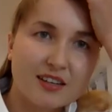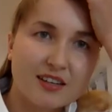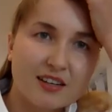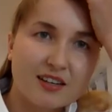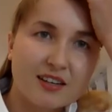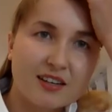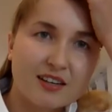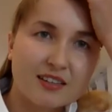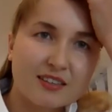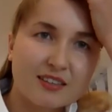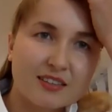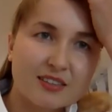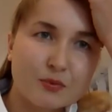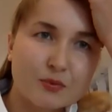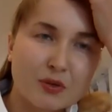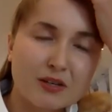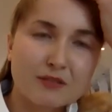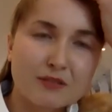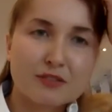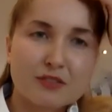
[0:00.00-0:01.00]
And it's
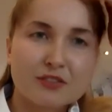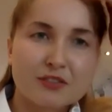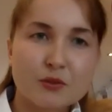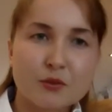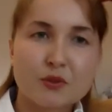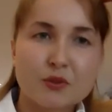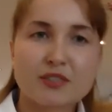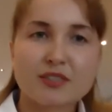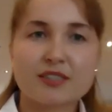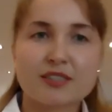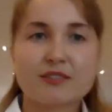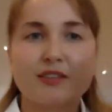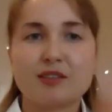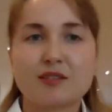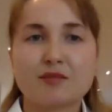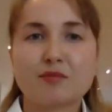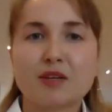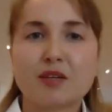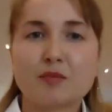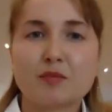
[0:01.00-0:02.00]
one of the stories
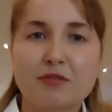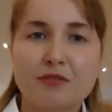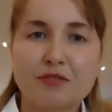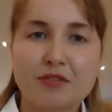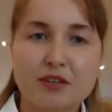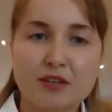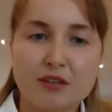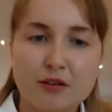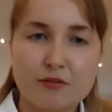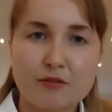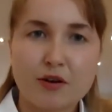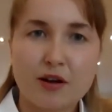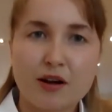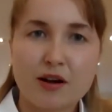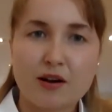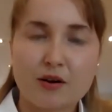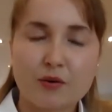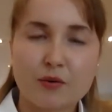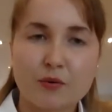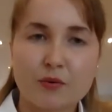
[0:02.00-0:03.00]
that made me think of
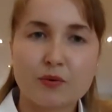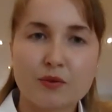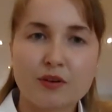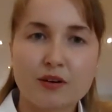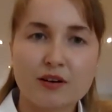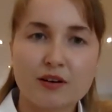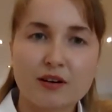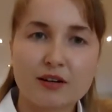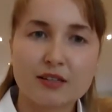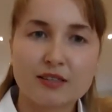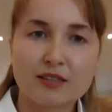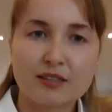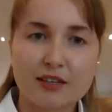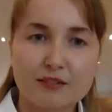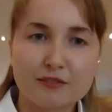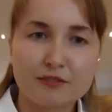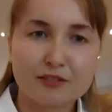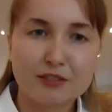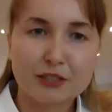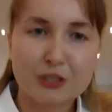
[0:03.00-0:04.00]
how art
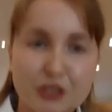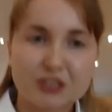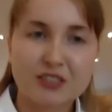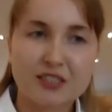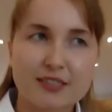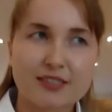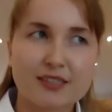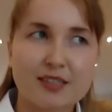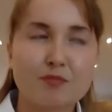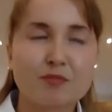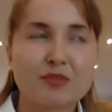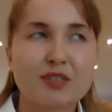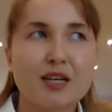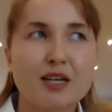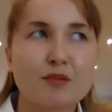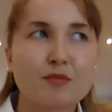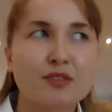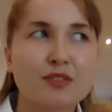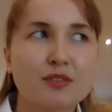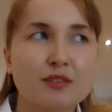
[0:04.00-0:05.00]
and fiction are
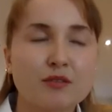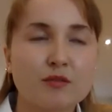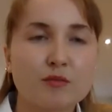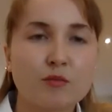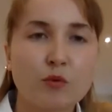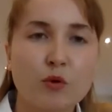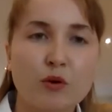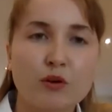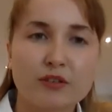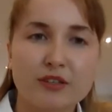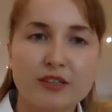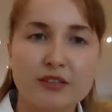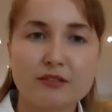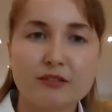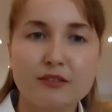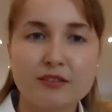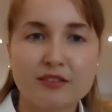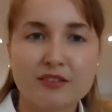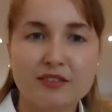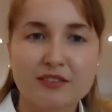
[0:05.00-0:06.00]
sometimes more
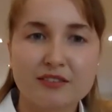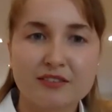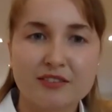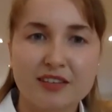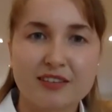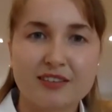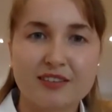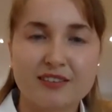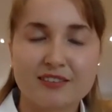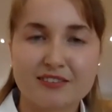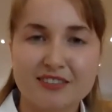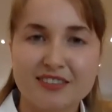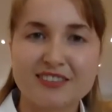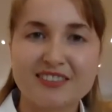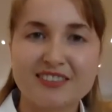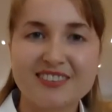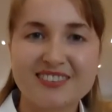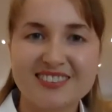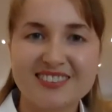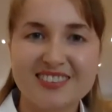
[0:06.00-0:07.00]
real than
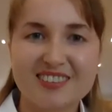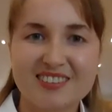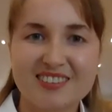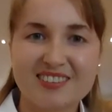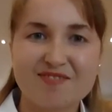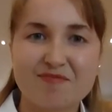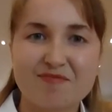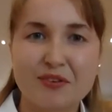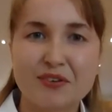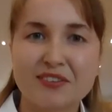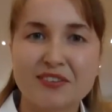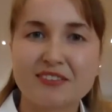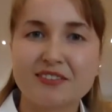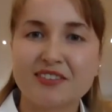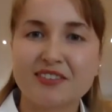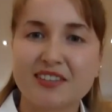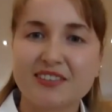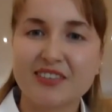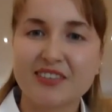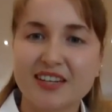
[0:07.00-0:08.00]

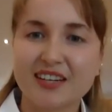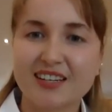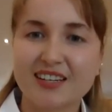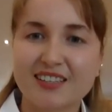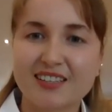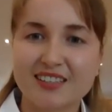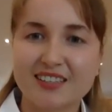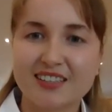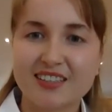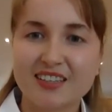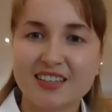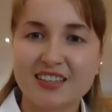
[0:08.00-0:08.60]
reality.